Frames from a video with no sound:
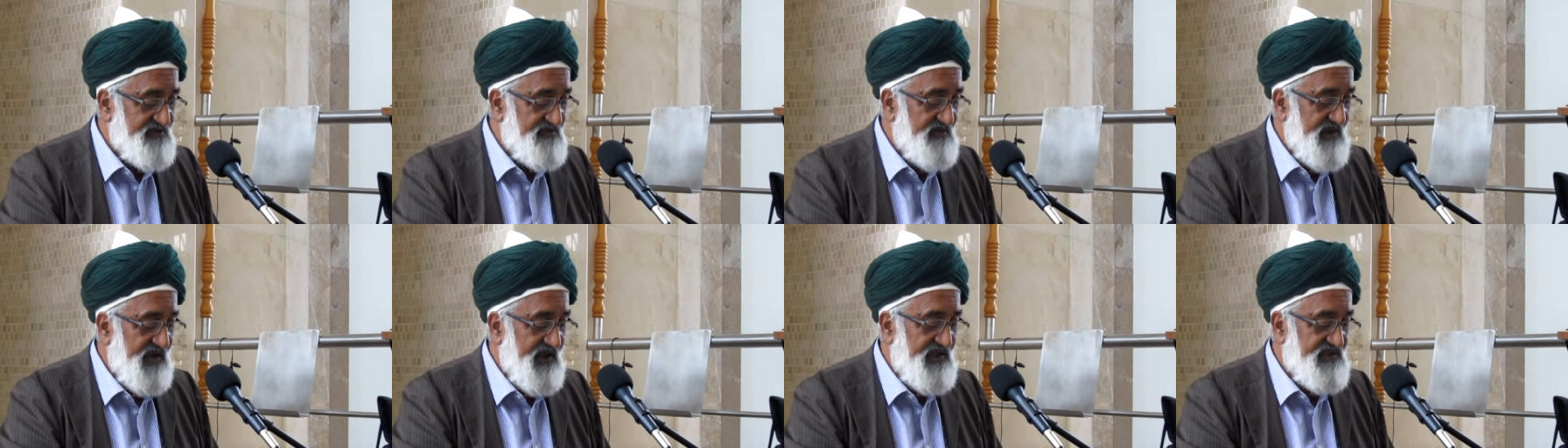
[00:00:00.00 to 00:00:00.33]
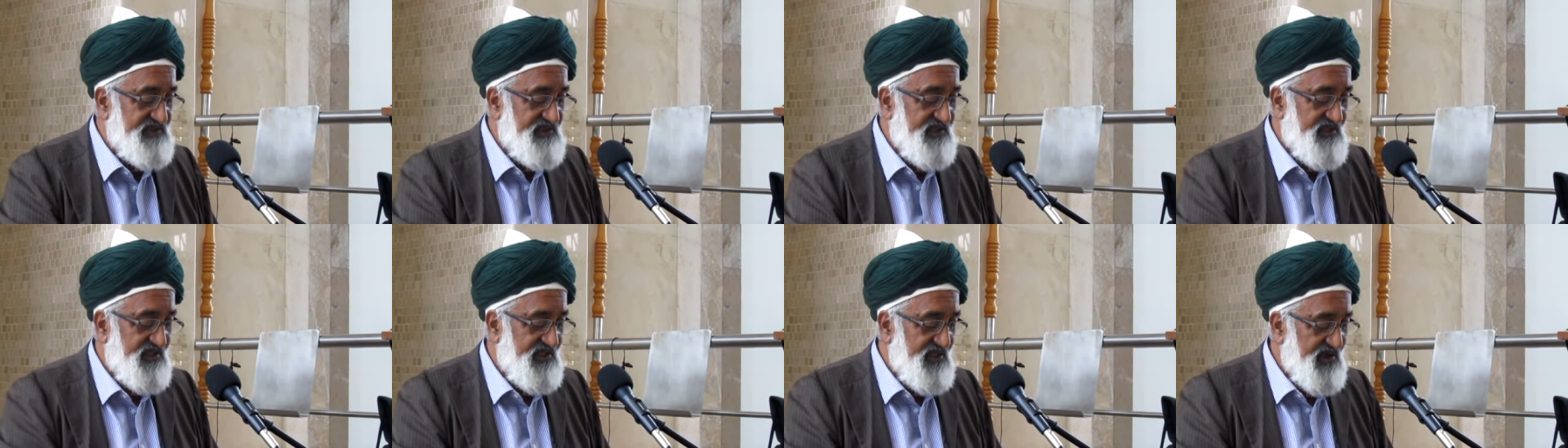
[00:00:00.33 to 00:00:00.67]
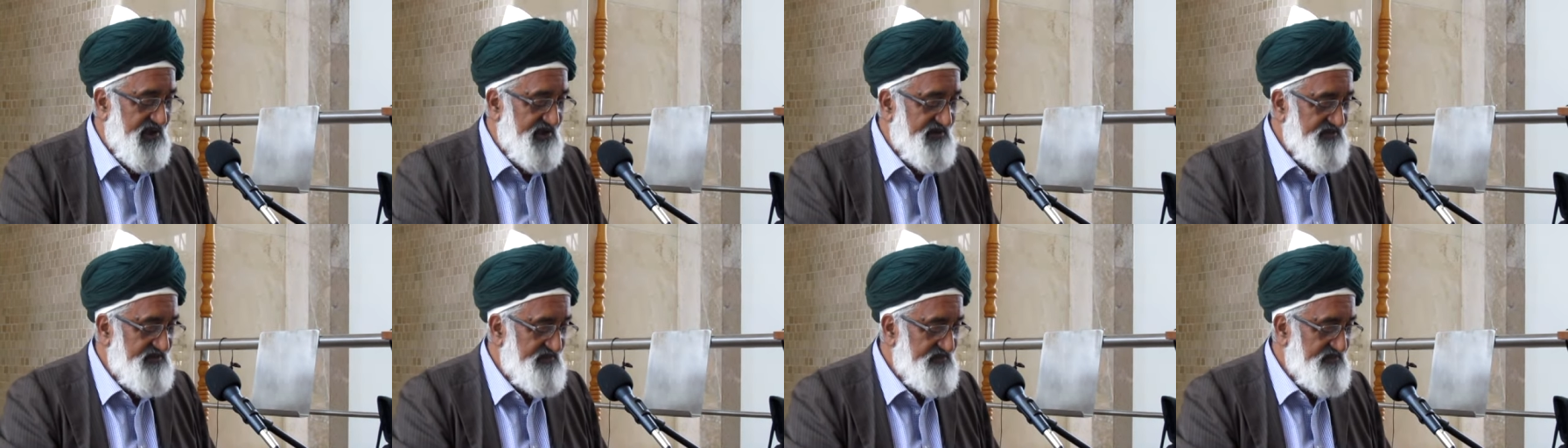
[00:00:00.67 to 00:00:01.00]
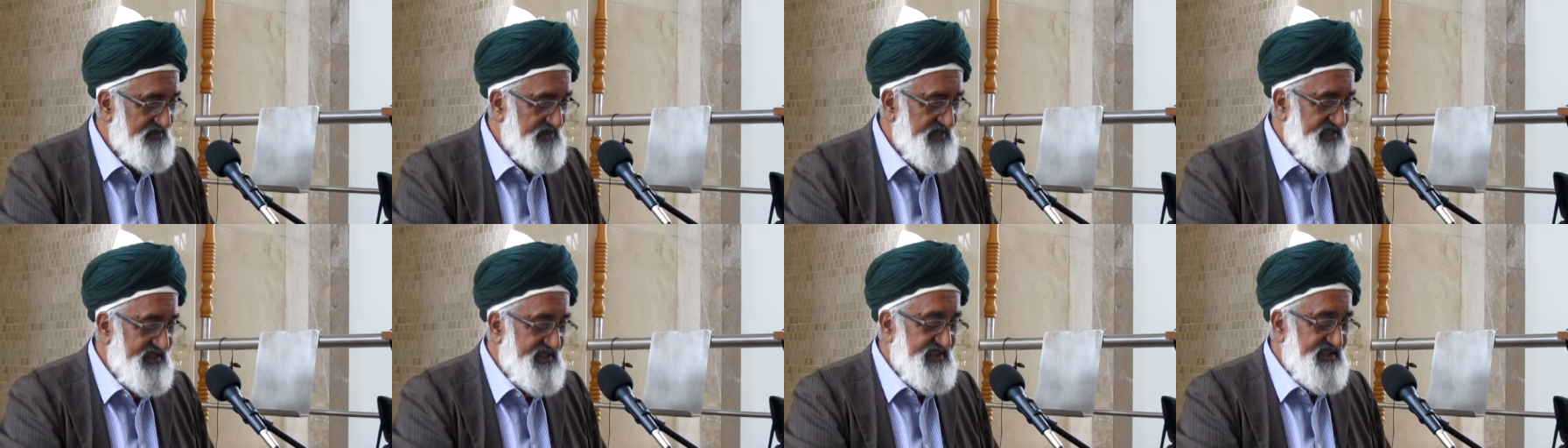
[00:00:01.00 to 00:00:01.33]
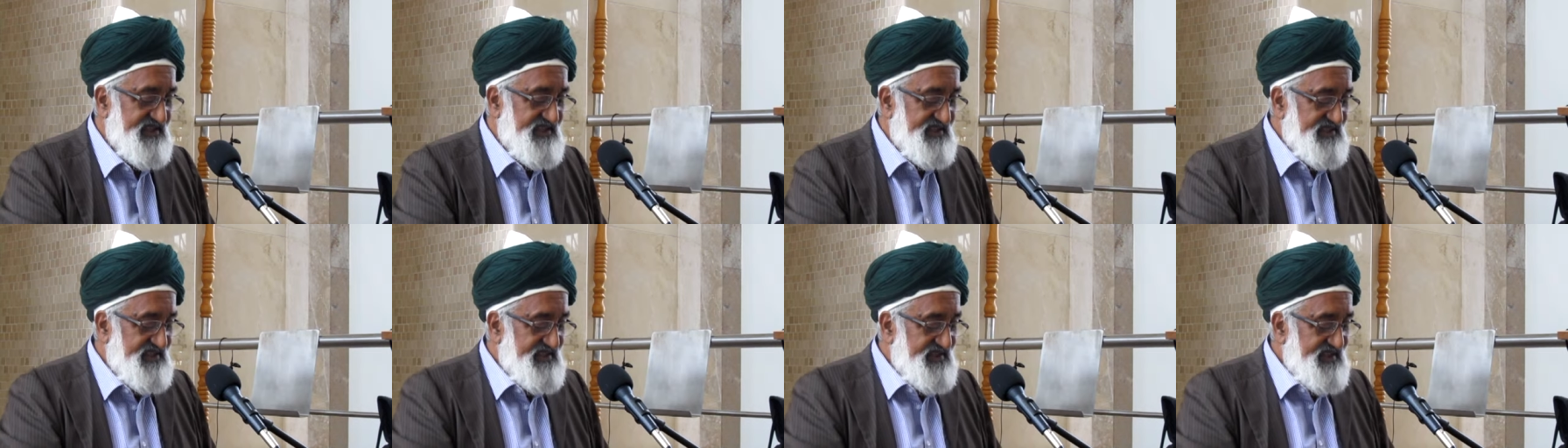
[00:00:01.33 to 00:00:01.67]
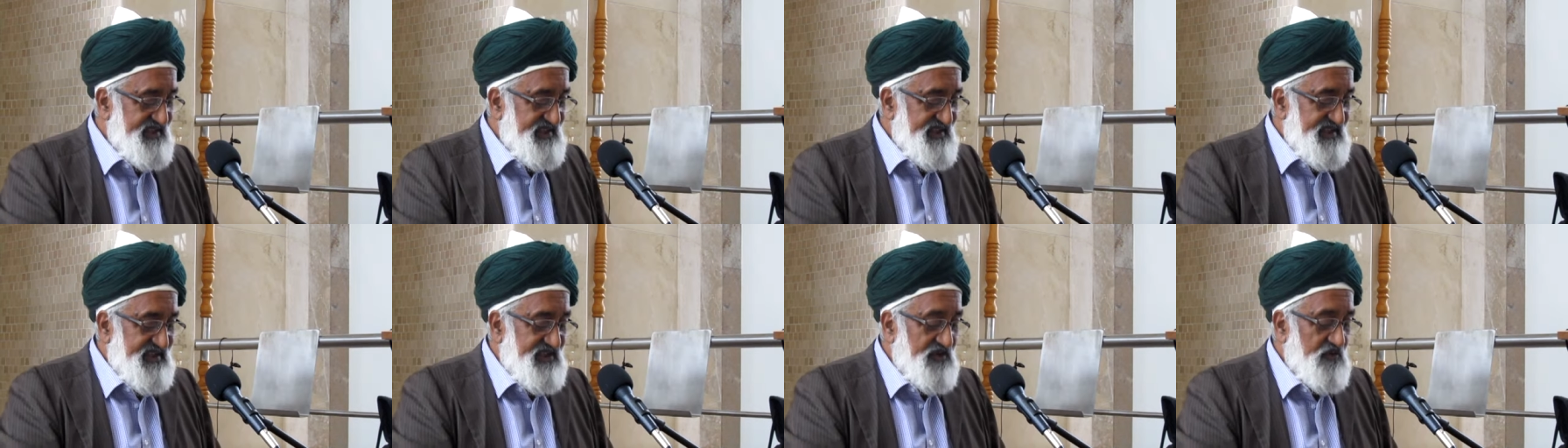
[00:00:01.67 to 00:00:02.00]
subhanAllah.
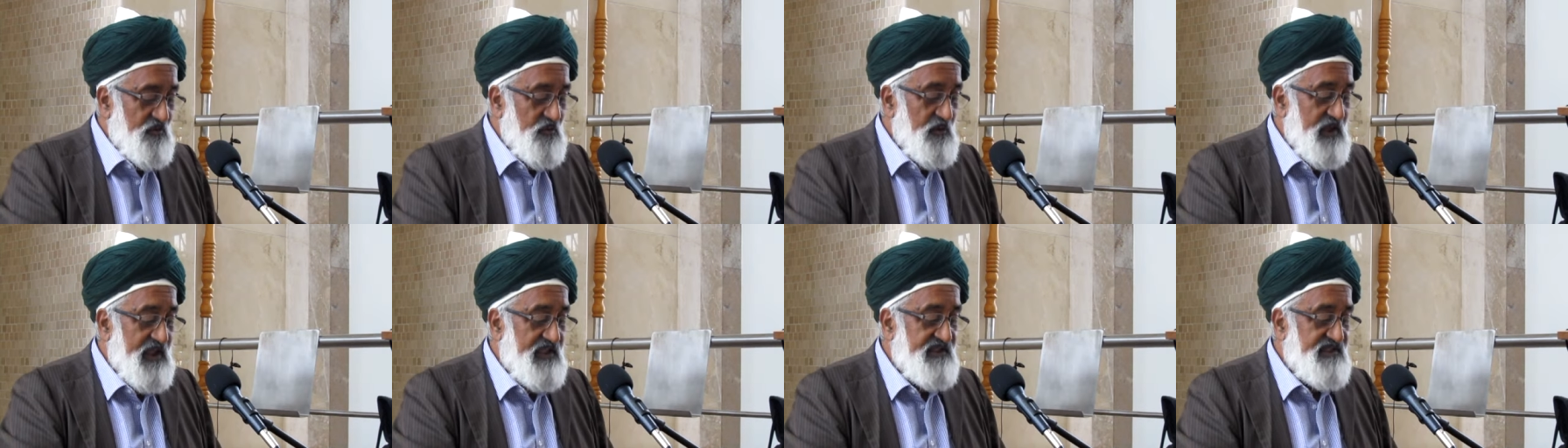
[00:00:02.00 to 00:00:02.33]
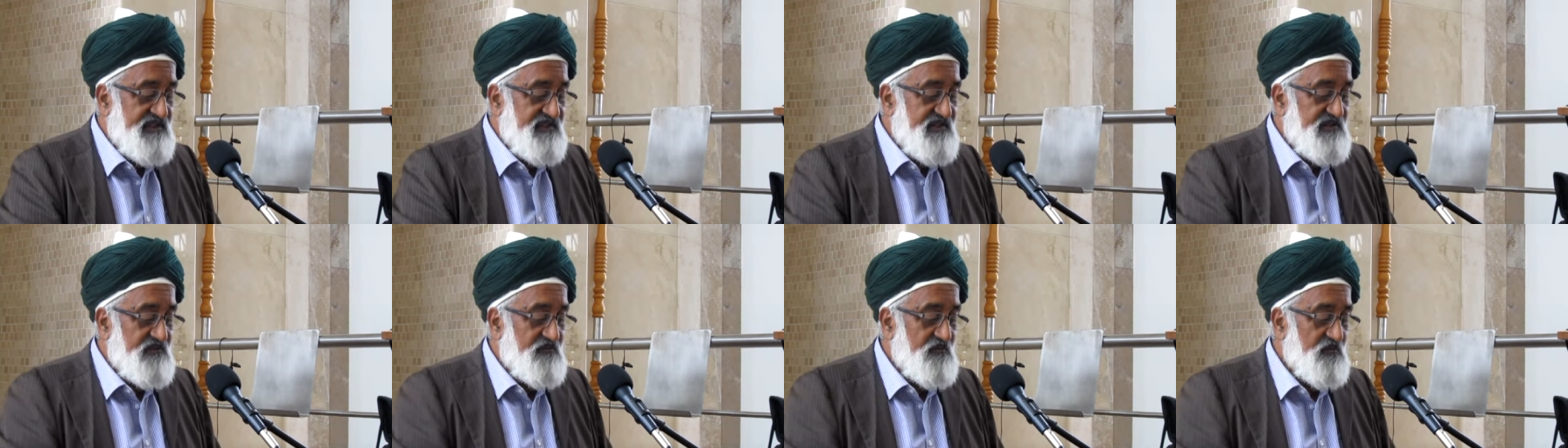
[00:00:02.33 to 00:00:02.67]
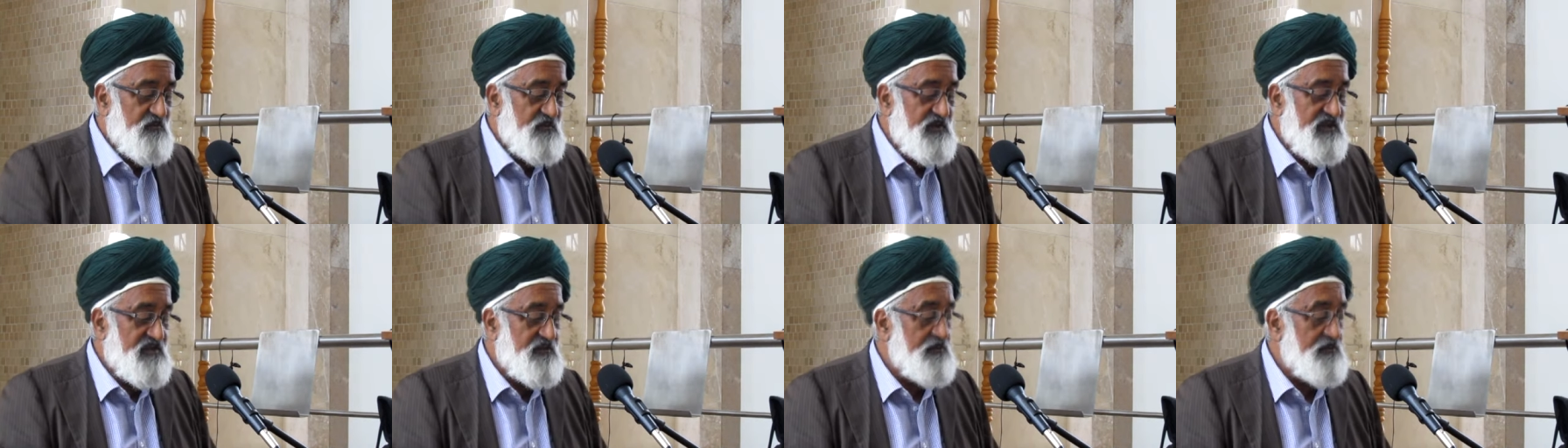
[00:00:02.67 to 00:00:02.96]
When we